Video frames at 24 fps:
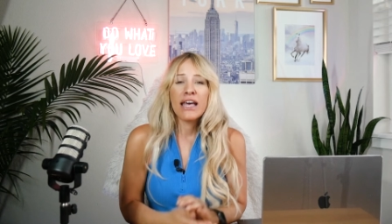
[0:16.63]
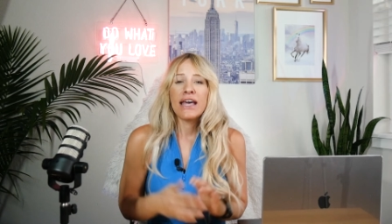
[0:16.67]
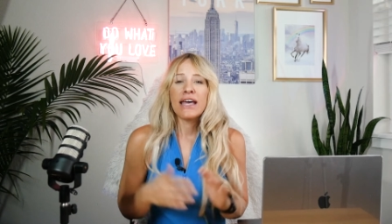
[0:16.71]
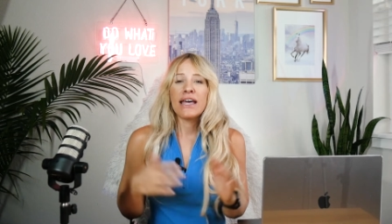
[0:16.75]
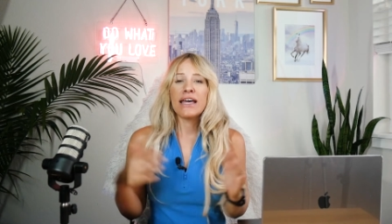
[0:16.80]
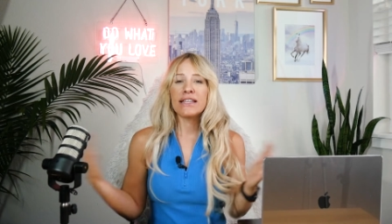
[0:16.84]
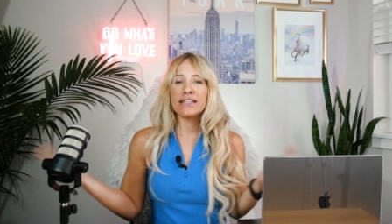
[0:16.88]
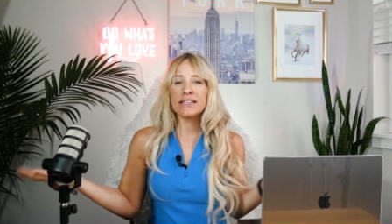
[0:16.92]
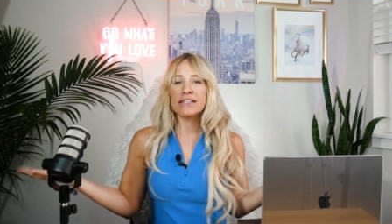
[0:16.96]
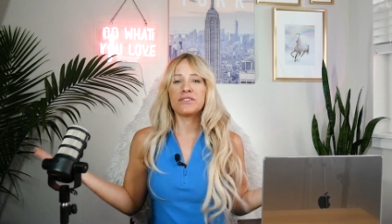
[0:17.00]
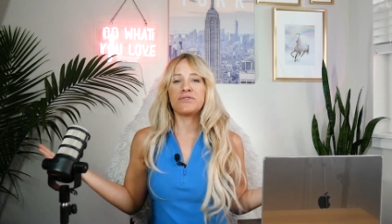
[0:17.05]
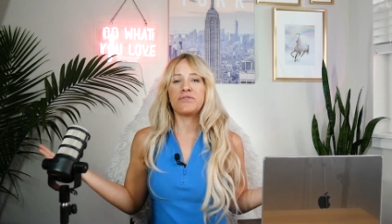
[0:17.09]

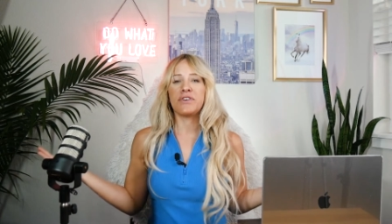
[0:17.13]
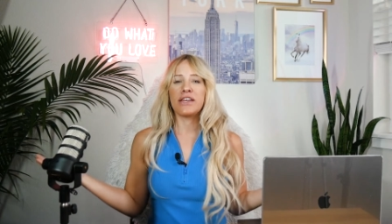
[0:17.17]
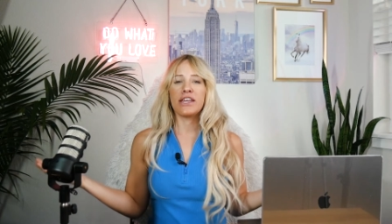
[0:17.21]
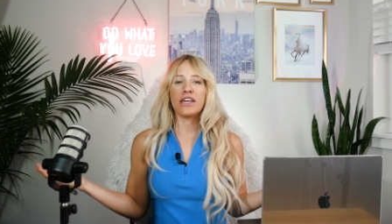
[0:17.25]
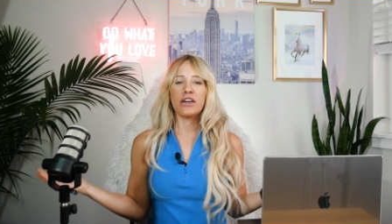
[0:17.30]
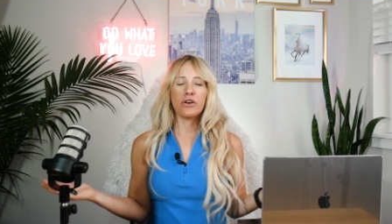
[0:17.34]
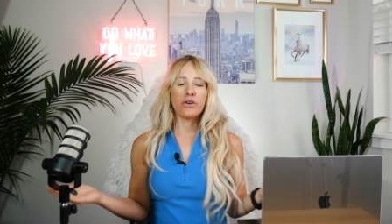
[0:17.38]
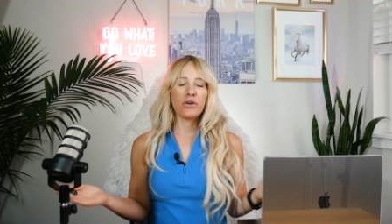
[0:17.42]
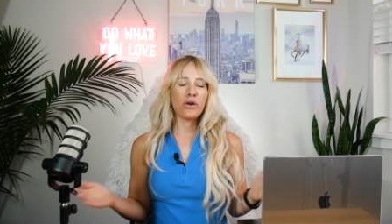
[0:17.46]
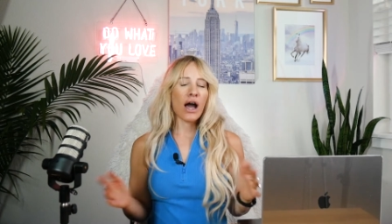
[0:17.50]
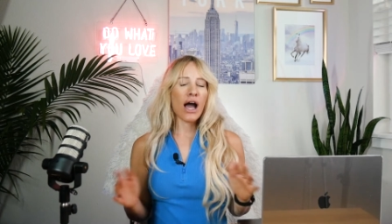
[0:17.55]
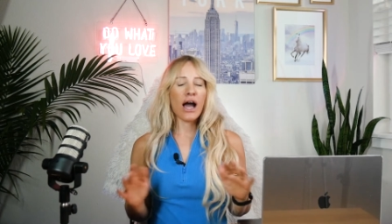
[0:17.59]
In this
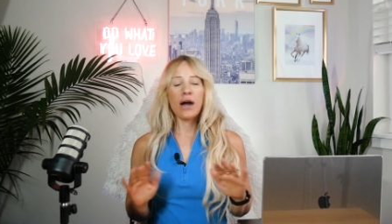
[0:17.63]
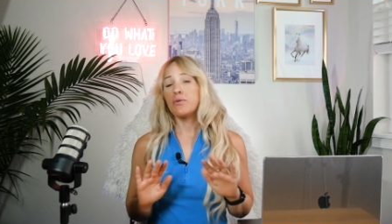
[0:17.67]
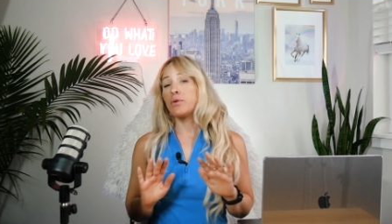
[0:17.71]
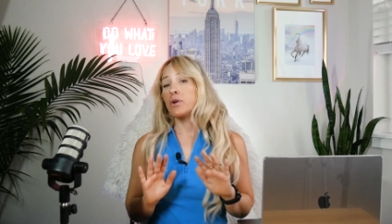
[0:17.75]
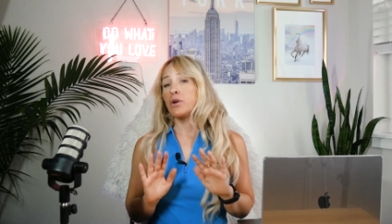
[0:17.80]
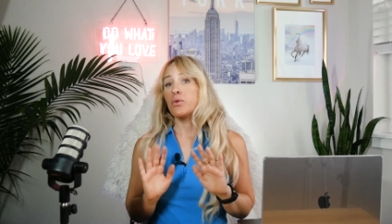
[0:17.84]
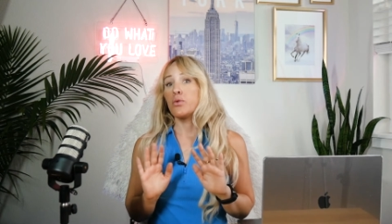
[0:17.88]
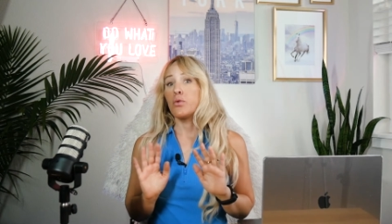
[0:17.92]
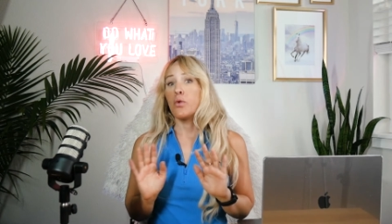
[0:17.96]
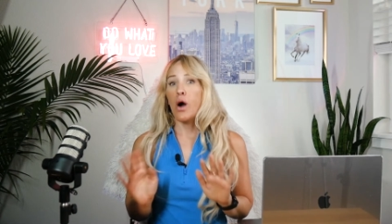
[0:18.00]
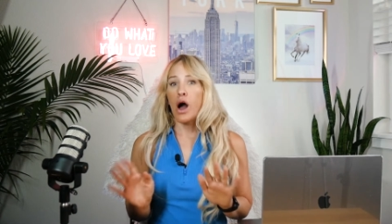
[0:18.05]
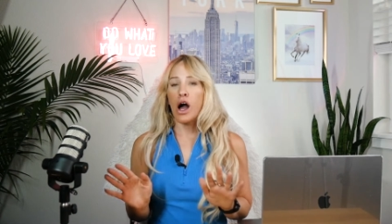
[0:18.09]
video, I will
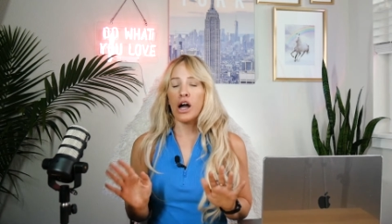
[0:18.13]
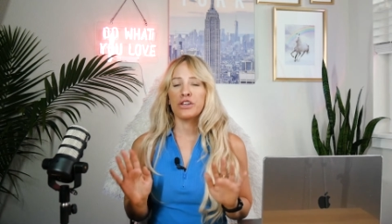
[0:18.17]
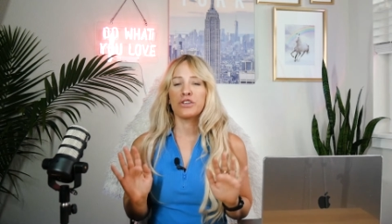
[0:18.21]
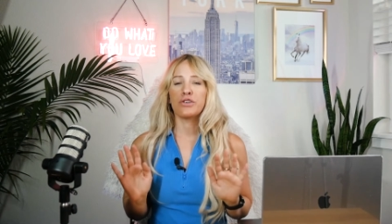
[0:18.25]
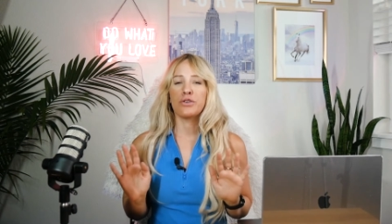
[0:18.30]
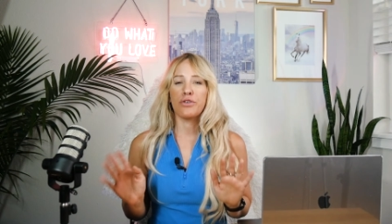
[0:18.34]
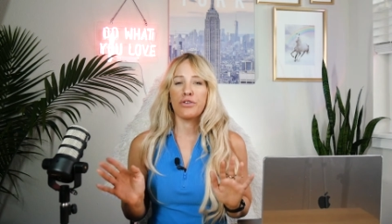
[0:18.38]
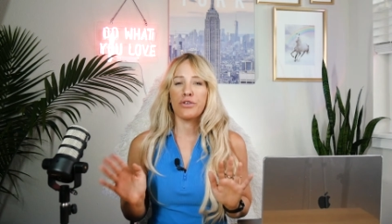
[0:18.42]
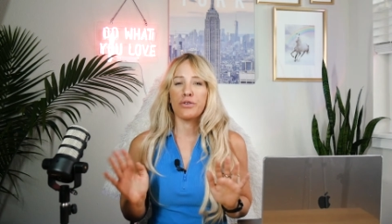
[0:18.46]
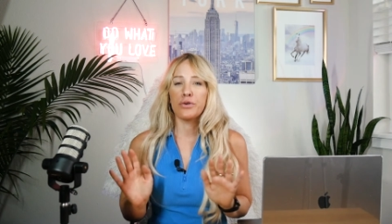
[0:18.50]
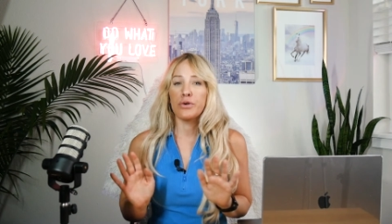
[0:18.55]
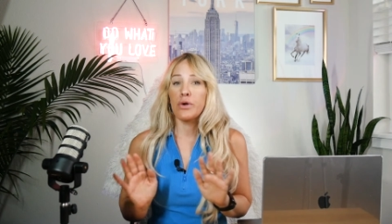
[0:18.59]
walk you
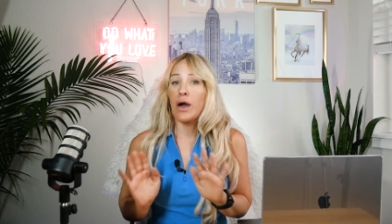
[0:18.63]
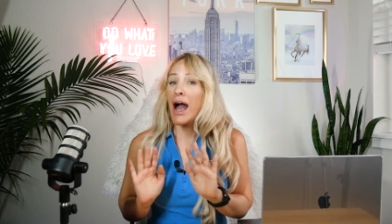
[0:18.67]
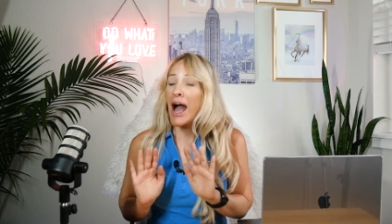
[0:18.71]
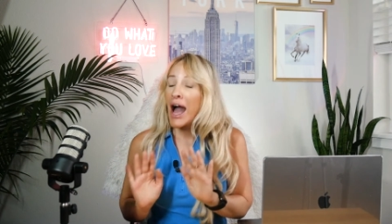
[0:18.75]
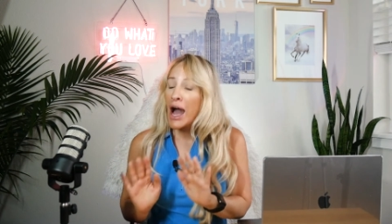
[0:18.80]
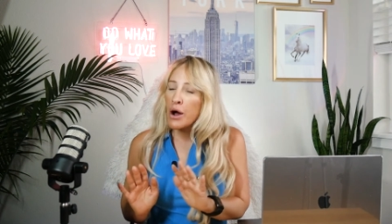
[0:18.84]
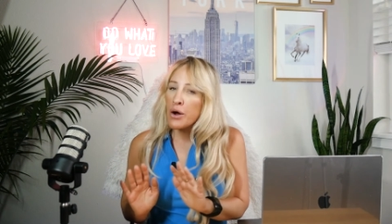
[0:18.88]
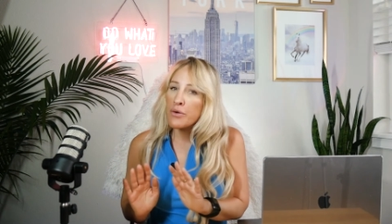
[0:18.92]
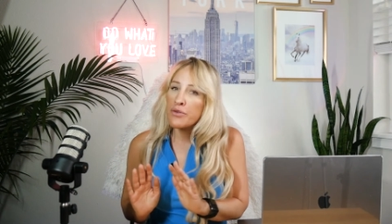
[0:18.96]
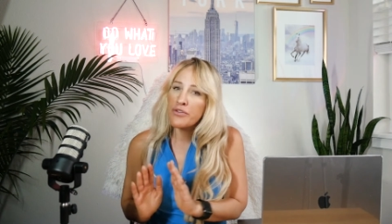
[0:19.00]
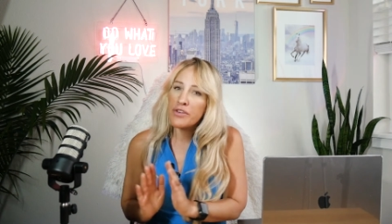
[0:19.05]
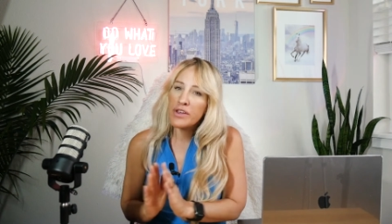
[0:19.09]
through
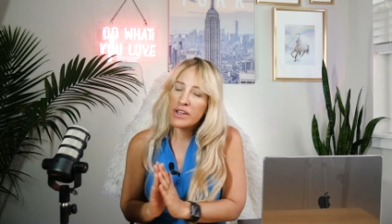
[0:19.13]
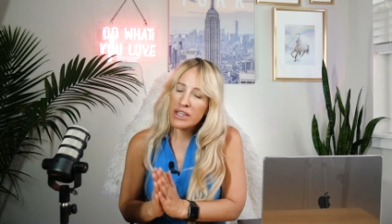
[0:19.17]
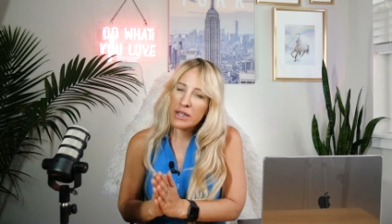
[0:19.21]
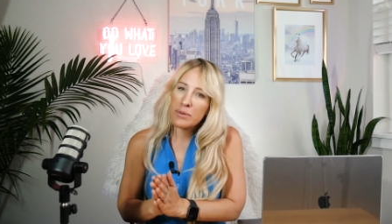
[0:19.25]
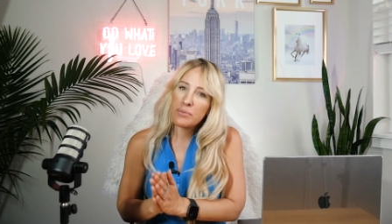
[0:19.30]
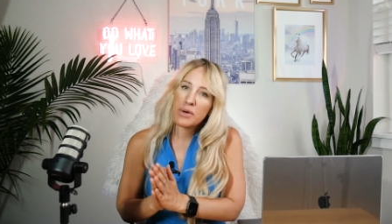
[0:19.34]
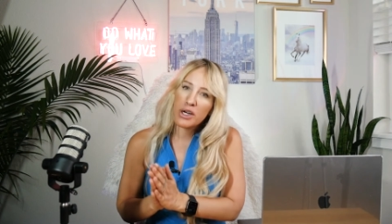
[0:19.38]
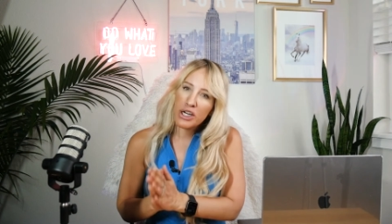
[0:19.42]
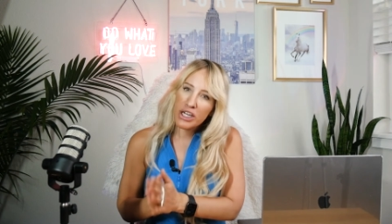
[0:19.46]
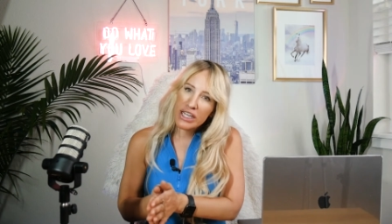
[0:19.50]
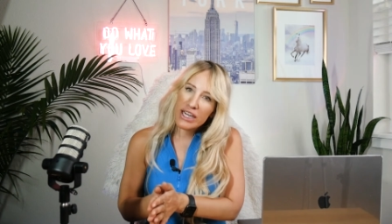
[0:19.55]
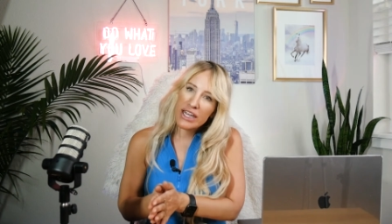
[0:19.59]
how affiliate
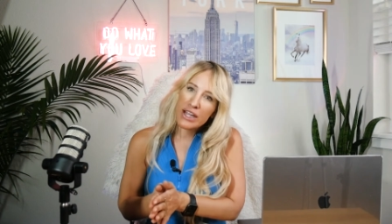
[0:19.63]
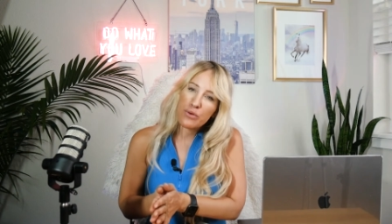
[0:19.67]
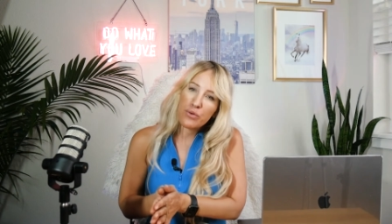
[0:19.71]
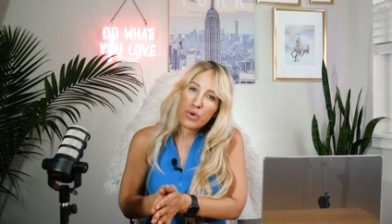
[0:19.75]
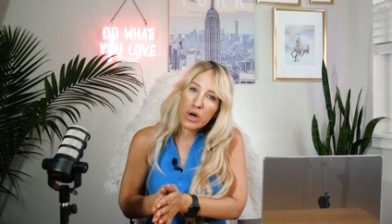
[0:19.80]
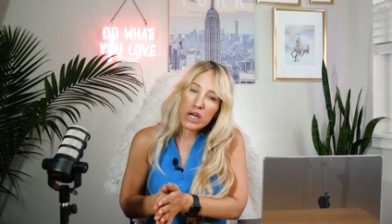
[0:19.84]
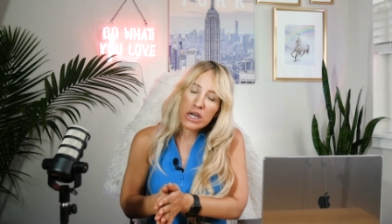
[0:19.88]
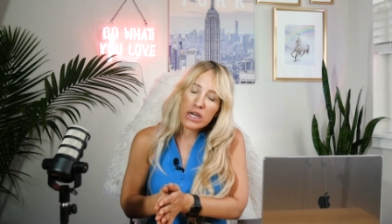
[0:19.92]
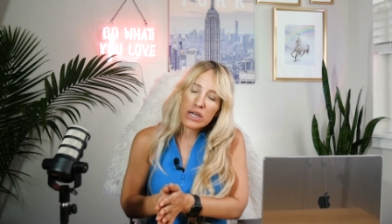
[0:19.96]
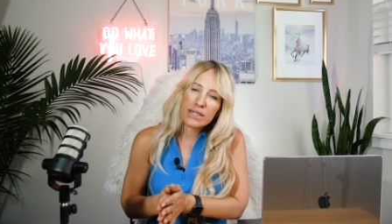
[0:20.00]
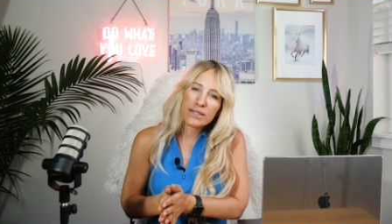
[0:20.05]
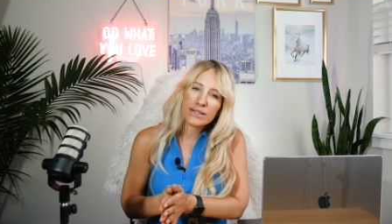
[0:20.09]
marketing
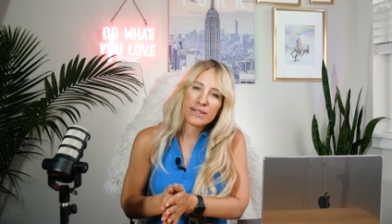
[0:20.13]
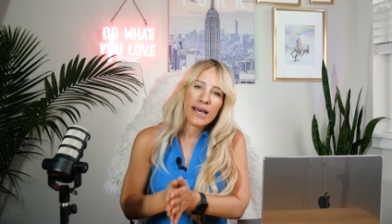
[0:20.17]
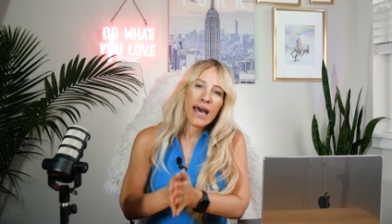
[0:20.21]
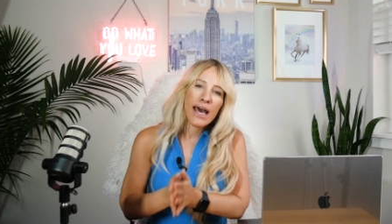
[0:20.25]
works